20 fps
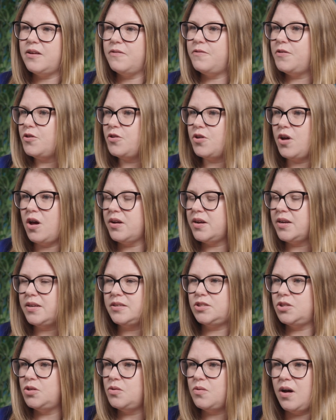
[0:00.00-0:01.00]
if you're talking
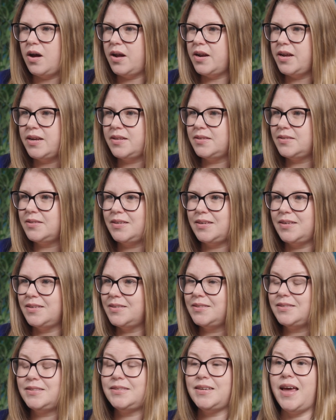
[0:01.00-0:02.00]
to
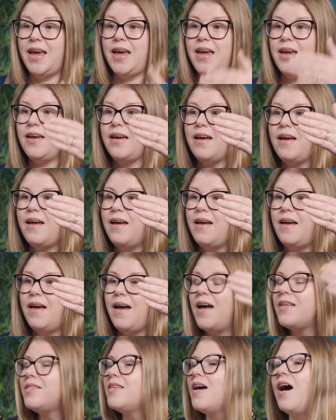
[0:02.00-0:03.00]
audiences, say,
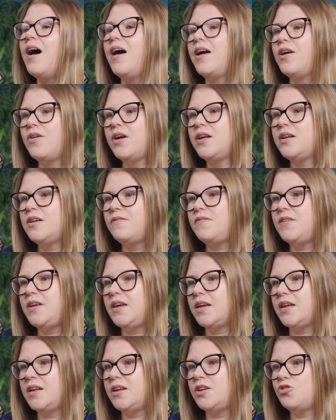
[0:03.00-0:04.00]
at the higher end of the
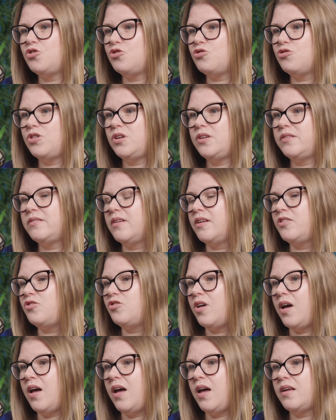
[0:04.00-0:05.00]
industry, such
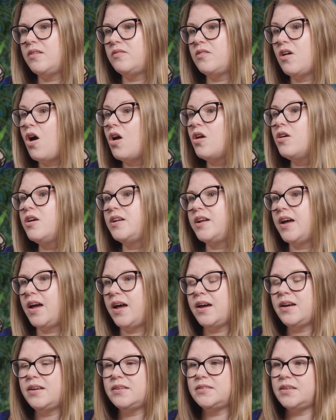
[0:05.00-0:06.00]
as
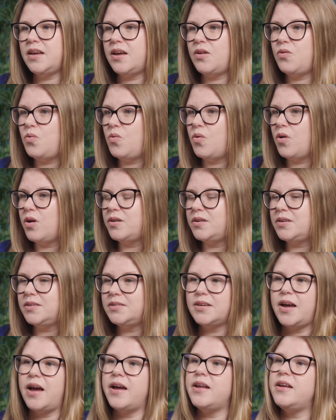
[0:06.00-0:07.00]
architects who are
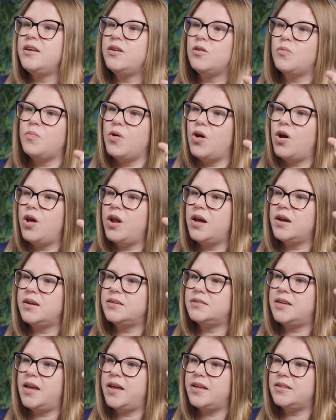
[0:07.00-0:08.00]
designing your
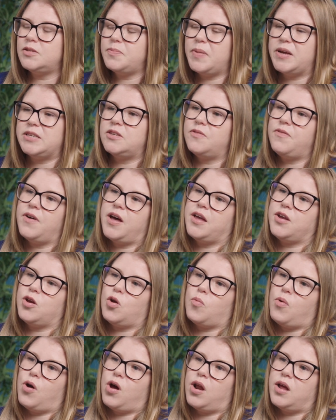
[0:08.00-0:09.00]
products and specifying
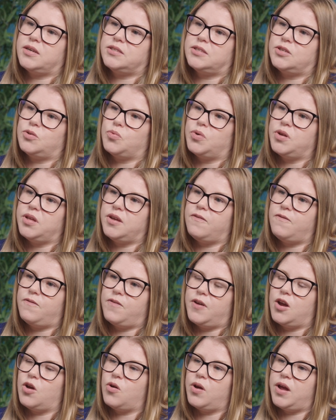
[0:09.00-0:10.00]
your products and really
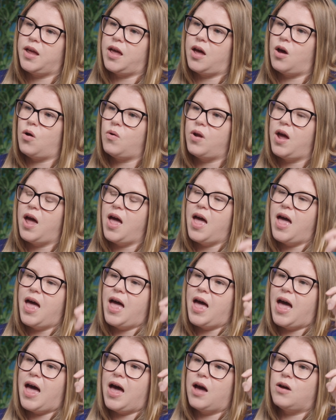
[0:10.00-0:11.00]
figuring out
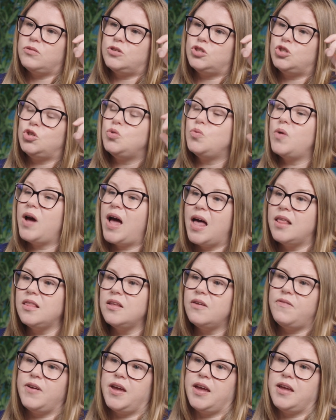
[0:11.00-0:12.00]
how to
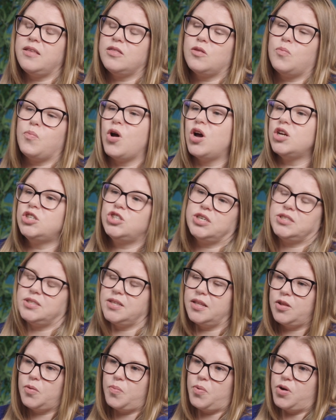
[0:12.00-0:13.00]
elevate the projects
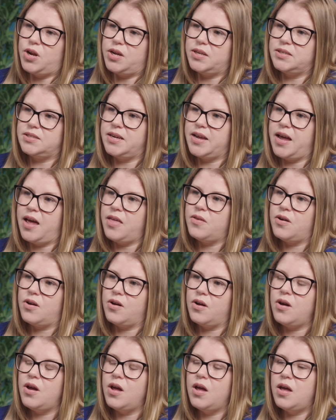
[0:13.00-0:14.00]
that they're putting
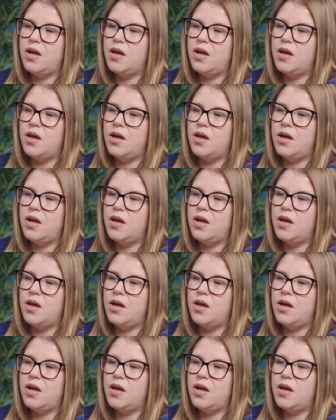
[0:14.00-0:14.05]
together,